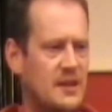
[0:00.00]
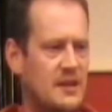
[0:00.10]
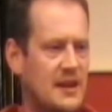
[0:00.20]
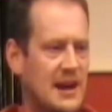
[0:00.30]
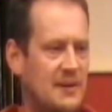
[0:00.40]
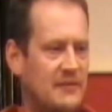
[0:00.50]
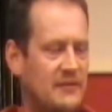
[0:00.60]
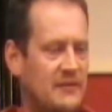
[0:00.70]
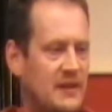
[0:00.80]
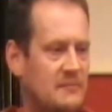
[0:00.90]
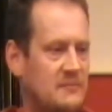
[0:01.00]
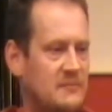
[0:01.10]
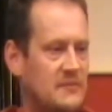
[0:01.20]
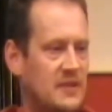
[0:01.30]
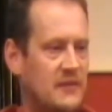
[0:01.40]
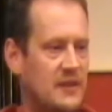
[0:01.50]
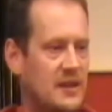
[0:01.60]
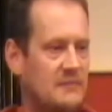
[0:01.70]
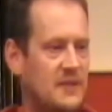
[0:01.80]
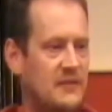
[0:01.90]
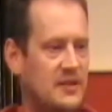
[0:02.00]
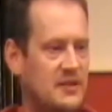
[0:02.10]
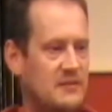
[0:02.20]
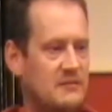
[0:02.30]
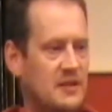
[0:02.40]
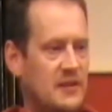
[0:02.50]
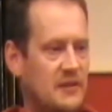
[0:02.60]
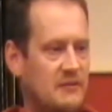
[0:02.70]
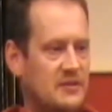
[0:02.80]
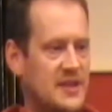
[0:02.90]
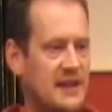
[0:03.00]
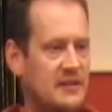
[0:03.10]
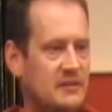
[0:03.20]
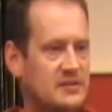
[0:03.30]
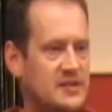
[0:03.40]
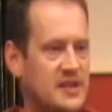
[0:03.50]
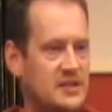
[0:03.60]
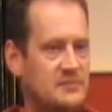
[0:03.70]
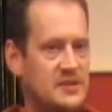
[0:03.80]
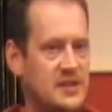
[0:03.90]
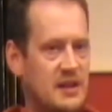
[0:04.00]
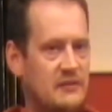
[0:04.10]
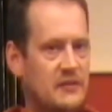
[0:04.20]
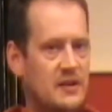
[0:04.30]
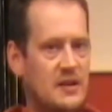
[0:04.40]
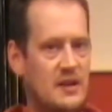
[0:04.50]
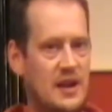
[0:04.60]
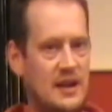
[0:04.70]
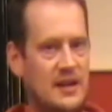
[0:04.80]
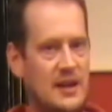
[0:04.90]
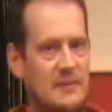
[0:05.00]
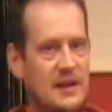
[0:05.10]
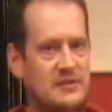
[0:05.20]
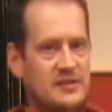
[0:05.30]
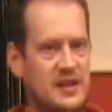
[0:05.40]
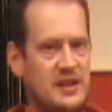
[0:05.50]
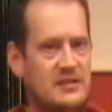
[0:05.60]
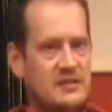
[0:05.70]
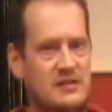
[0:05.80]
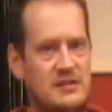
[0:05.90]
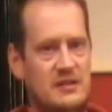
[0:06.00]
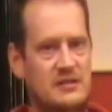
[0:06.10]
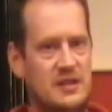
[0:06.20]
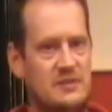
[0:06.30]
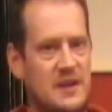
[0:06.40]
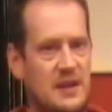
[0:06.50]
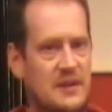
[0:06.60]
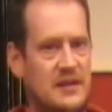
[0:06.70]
However, if I run downloads to test myself, I can get about six megabytes